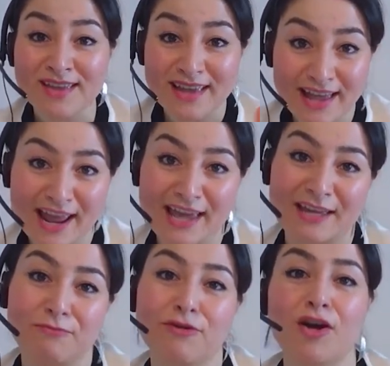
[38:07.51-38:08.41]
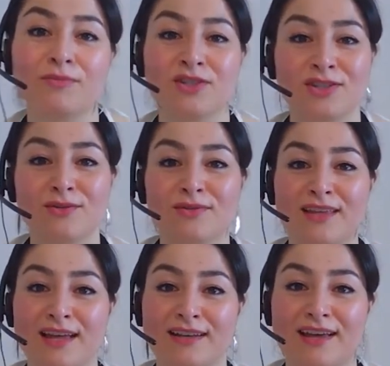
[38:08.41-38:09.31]
And I can promise you
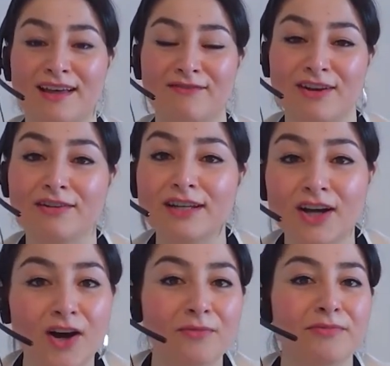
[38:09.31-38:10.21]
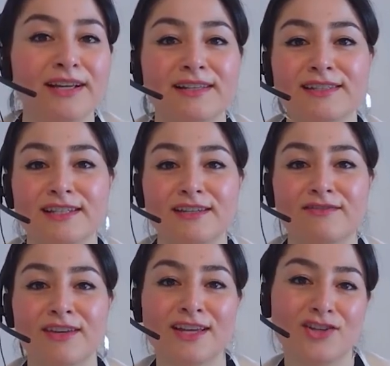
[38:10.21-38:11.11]
that a very comprehensive
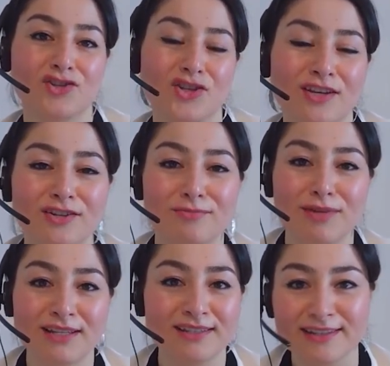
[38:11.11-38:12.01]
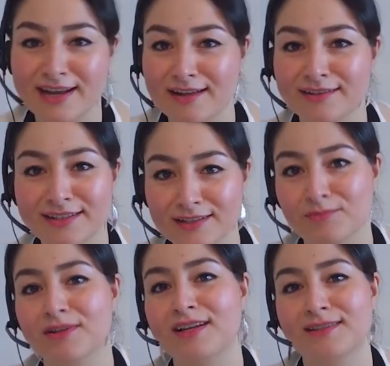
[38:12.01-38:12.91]
gender based analysis
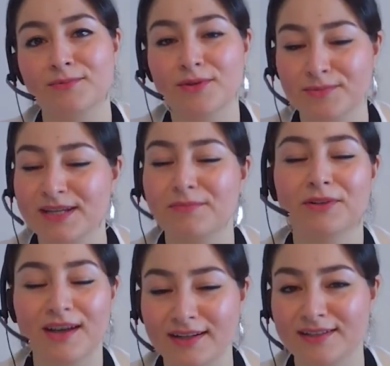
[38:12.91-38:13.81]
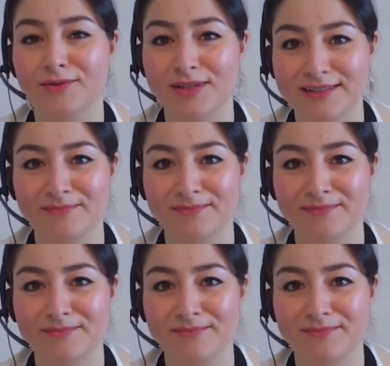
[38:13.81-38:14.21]
plus will be applied to it.